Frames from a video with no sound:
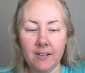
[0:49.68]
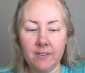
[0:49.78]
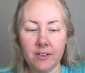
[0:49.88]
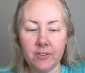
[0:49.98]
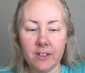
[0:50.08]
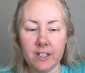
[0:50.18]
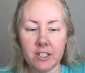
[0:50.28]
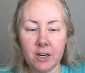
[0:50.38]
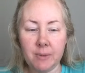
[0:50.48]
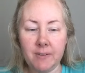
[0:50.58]
Feel free to
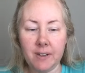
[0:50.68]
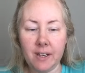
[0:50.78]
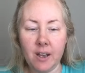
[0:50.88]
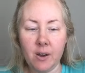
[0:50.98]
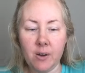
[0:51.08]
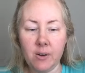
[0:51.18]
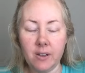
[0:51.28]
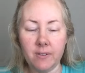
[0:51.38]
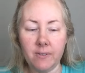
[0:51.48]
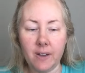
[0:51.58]
share my video
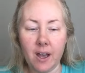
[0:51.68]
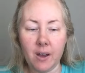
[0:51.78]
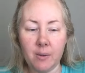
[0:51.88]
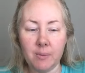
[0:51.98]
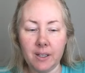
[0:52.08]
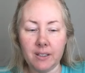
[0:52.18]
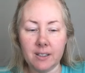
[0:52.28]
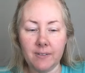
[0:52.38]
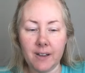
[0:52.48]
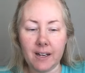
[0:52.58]
if it's
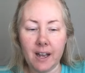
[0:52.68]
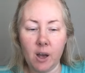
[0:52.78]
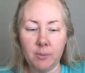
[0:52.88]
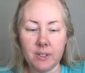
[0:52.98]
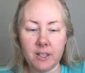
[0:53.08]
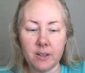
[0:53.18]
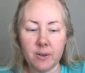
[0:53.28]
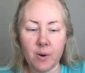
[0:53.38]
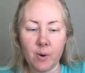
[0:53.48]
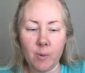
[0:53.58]
of any help to you
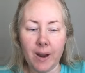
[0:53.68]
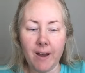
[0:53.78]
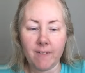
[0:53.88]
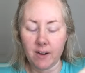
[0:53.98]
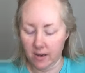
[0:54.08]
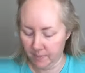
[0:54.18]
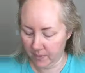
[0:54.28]
or whatever.